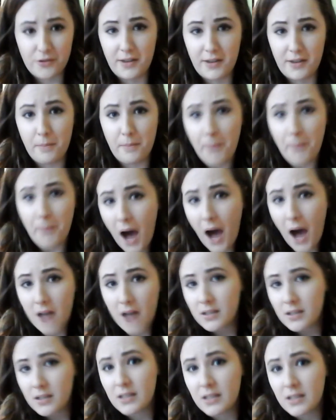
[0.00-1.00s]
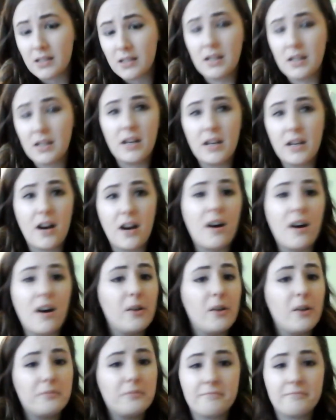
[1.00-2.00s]
a box.
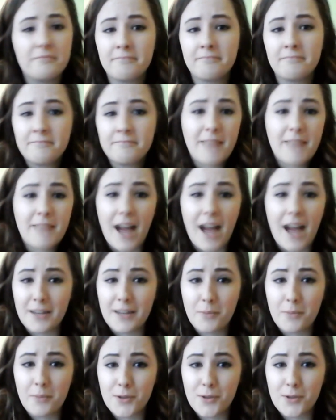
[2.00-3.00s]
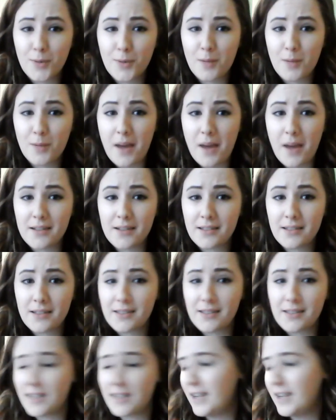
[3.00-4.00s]
I think books work best,
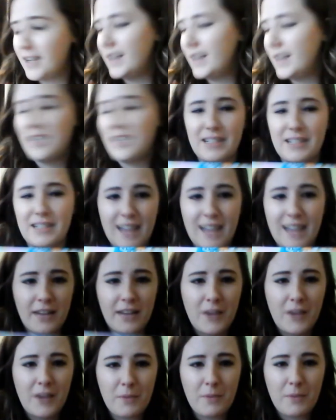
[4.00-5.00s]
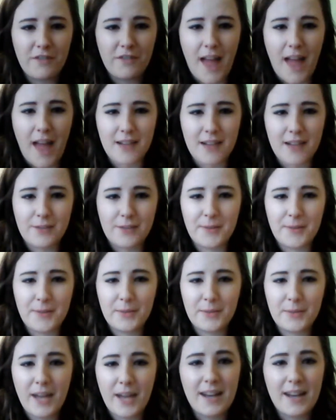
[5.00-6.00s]
just to kind of keep it flat. So this will
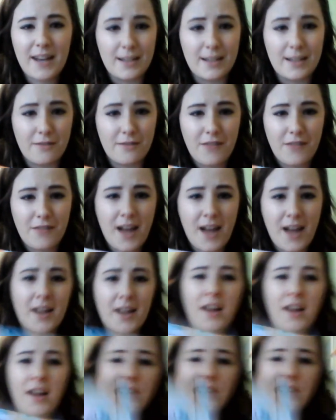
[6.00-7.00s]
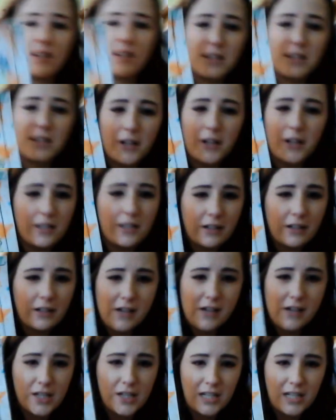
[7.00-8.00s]
get nice and flat. Then it's a great
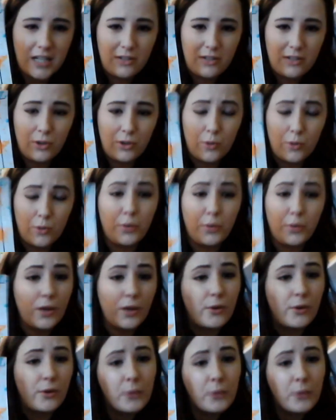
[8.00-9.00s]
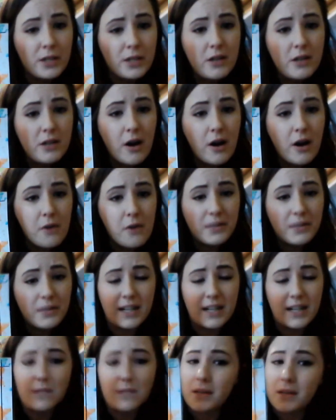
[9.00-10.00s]
decoration to put in your window with a
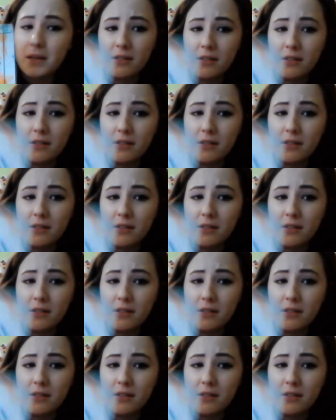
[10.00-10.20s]
nice message of